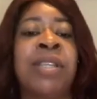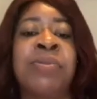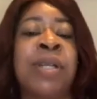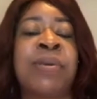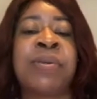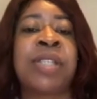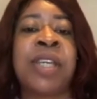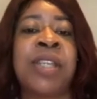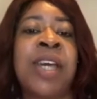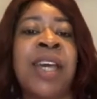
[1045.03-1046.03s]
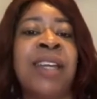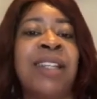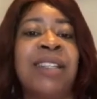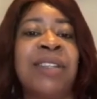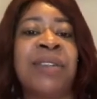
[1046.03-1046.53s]
we don't see that,
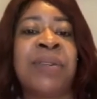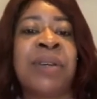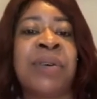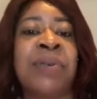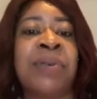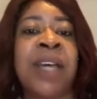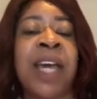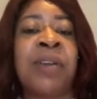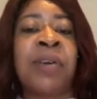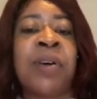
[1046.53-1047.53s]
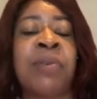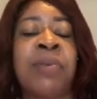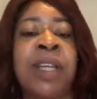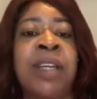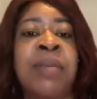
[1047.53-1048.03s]
at all
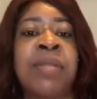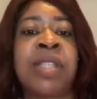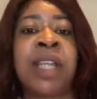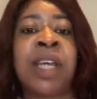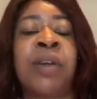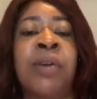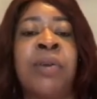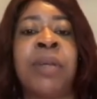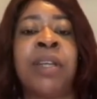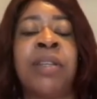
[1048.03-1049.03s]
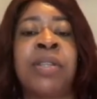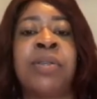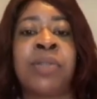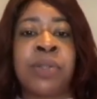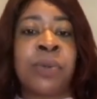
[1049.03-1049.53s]
when it comes to like urban
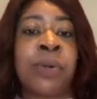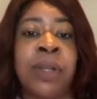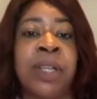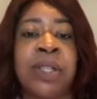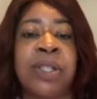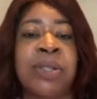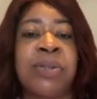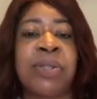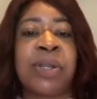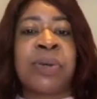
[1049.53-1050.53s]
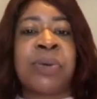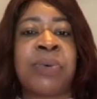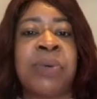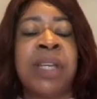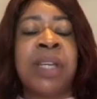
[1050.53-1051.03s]
stories.
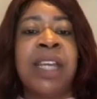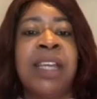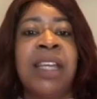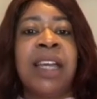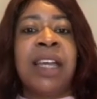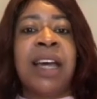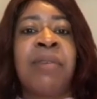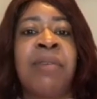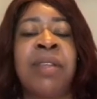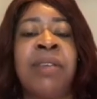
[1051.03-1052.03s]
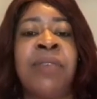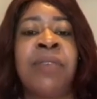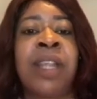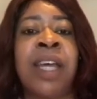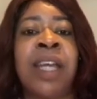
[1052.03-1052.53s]
So I really
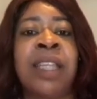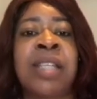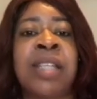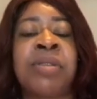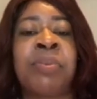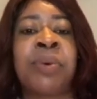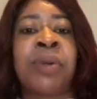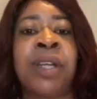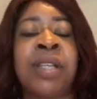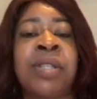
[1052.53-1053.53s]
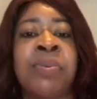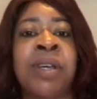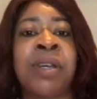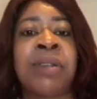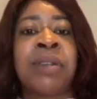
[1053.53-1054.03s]
feel like that's important as
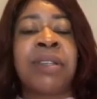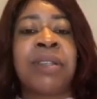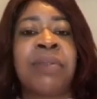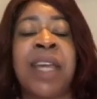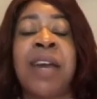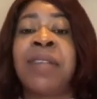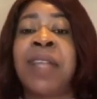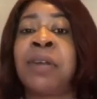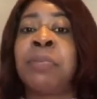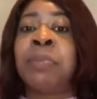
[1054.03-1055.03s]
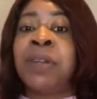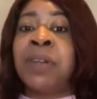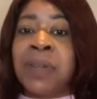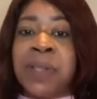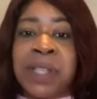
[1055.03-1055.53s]
well. We have a lot of
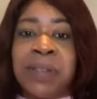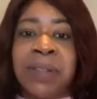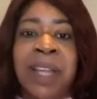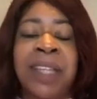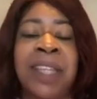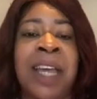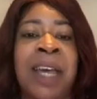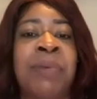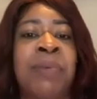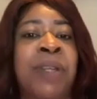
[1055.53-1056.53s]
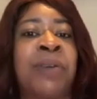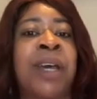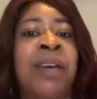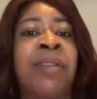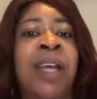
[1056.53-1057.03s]
books like that, but we don't
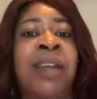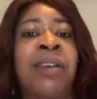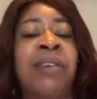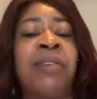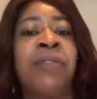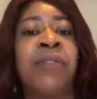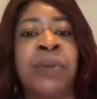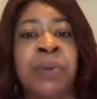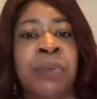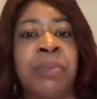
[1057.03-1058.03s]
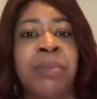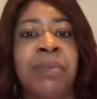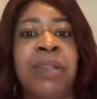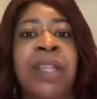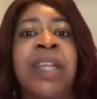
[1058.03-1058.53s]
have a lot of film
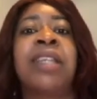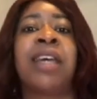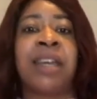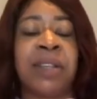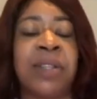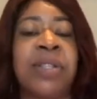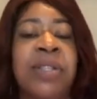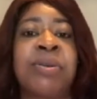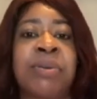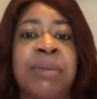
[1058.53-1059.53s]
like that. So